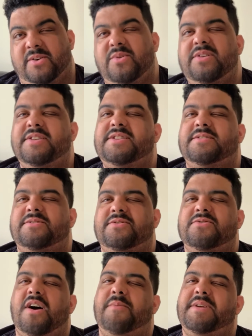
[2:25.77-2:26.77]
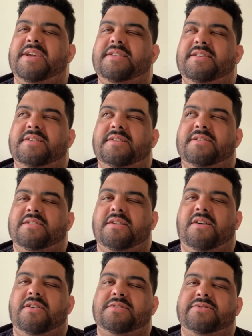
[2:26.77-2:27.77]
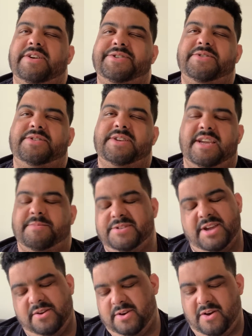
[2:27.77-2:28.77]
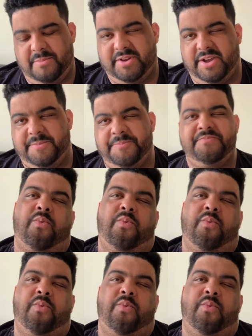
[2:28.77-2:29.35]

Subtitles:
Will this draw me to call strangers names? No, I'm good.